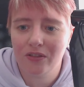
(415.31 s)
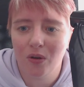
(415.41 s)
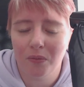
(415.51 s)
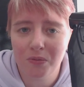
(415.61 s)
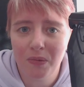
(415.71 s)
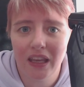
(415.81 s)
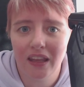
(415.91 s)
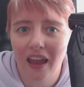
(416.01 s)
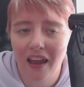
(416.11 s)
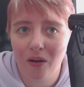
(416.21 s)
So I'm
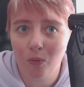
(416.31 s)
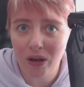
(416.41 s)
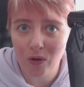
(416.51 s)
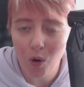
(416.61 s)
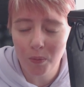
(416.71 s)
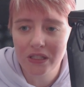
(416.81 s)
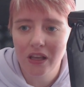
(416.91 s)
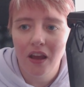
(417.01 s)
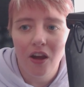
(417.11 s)
speaking at WinOps